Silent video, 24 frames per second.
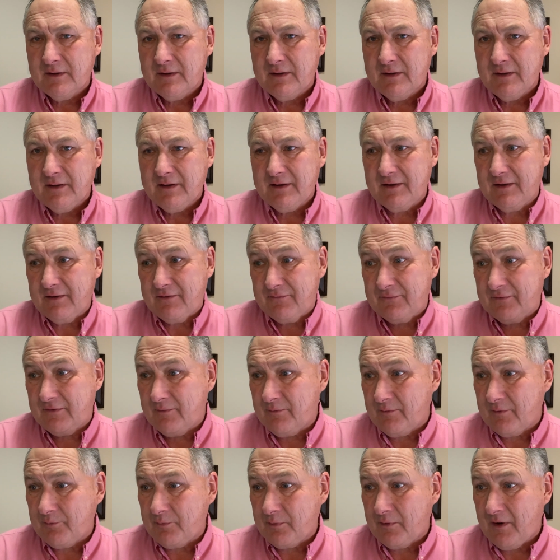He gives
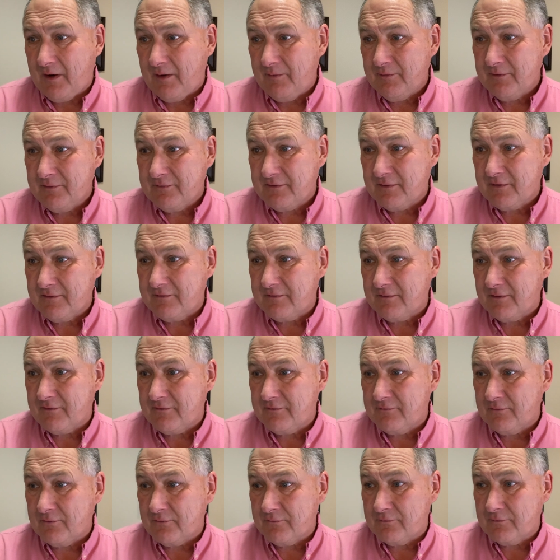him a promise. He
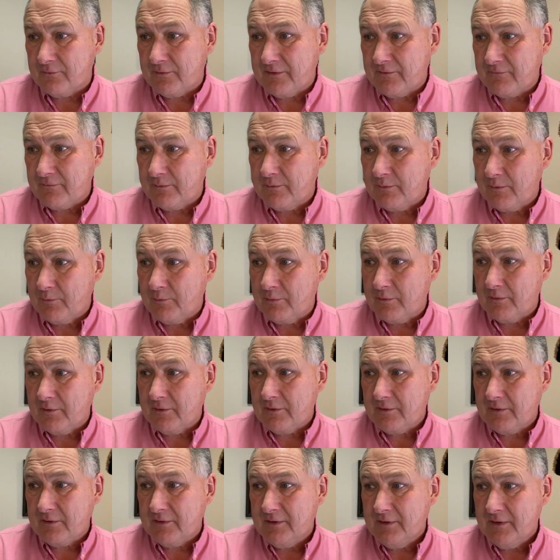says, you'll drink from the
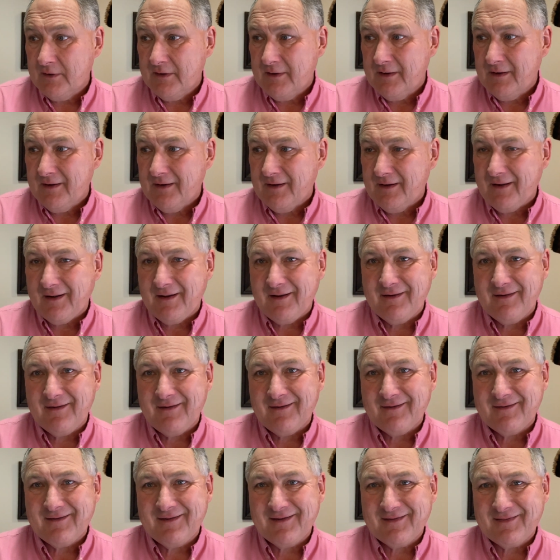brook. And
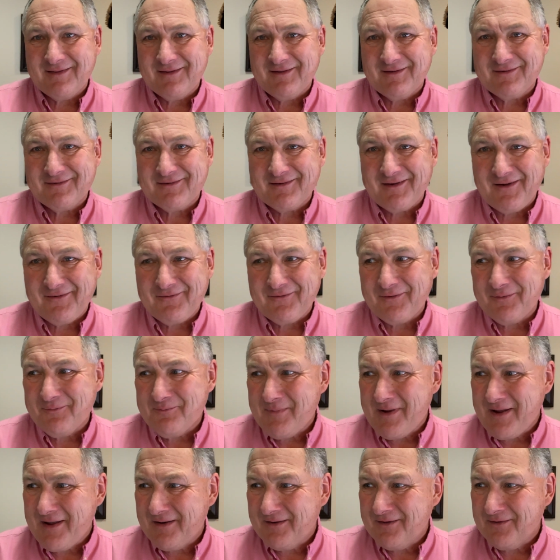get this, I've
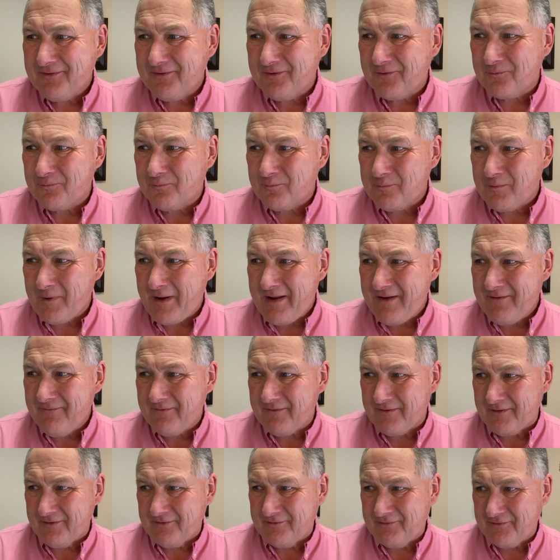commanded the
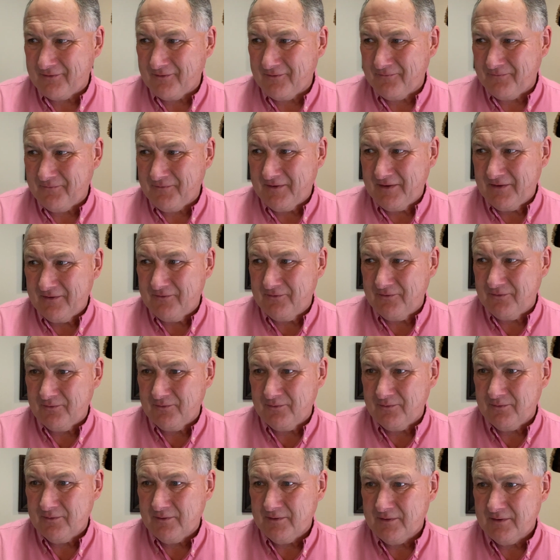ravens to feed
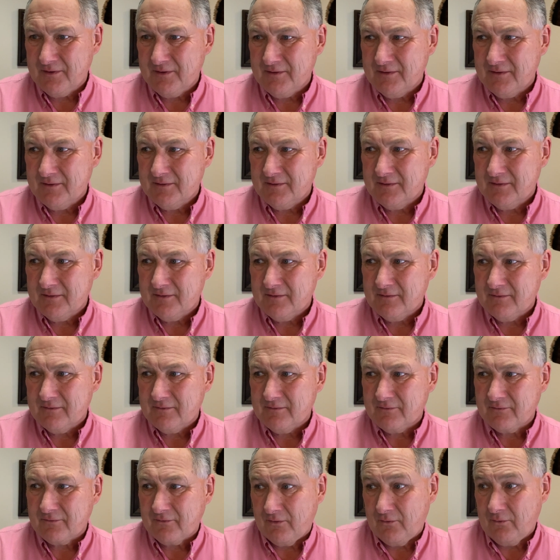you.
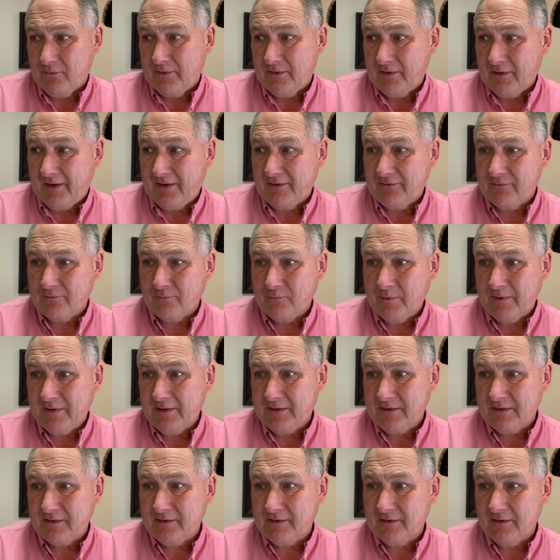So Elijah
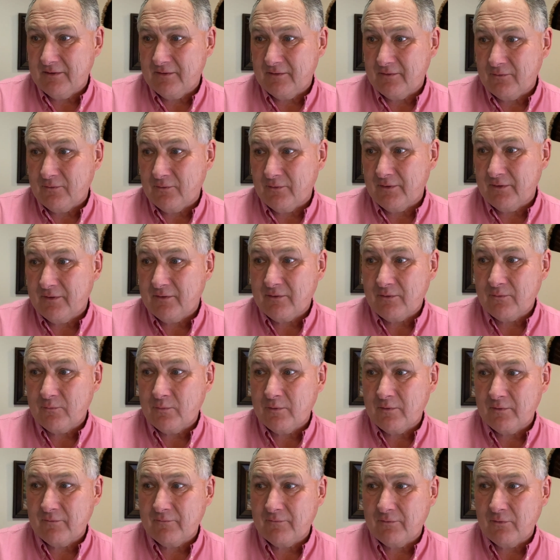went and did according to the
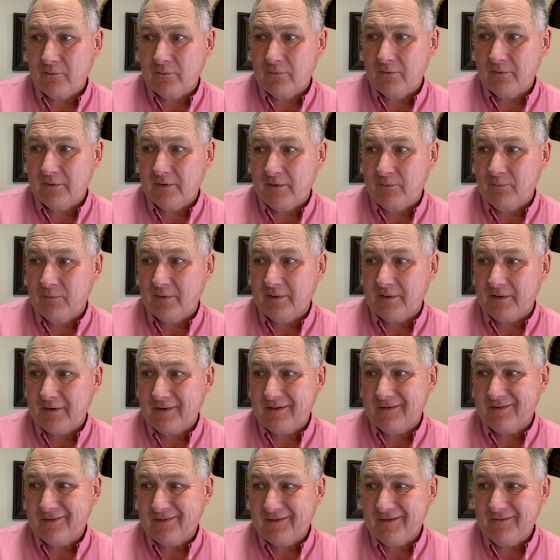word of the Lord. He went
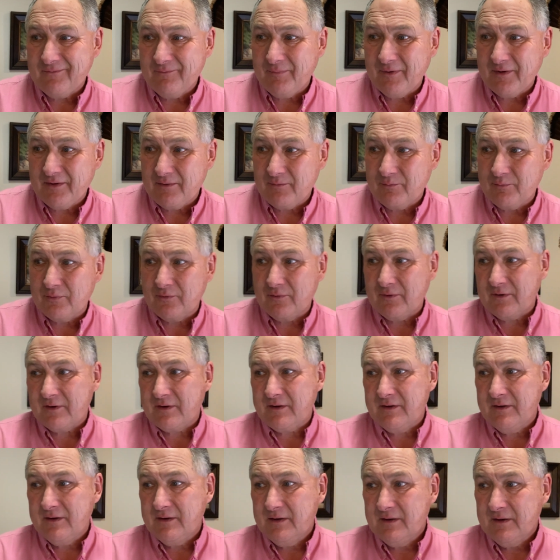and lived by the
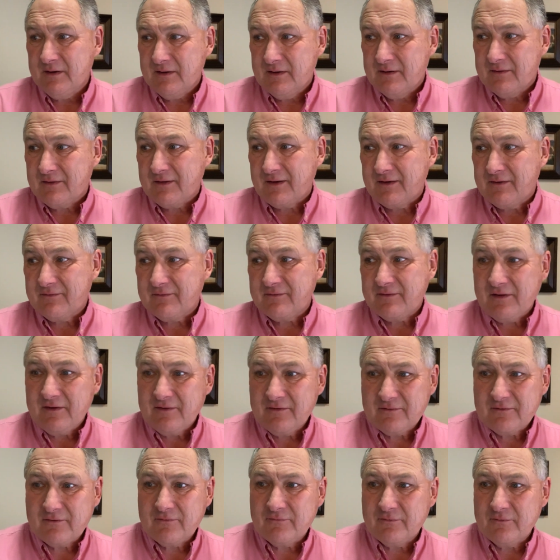brook that is
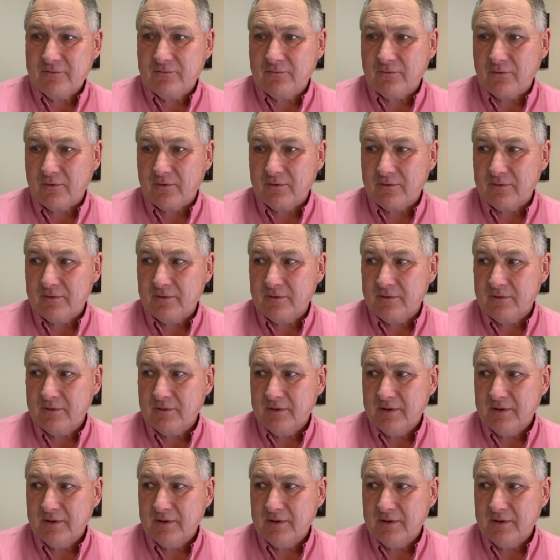east of the Jordan.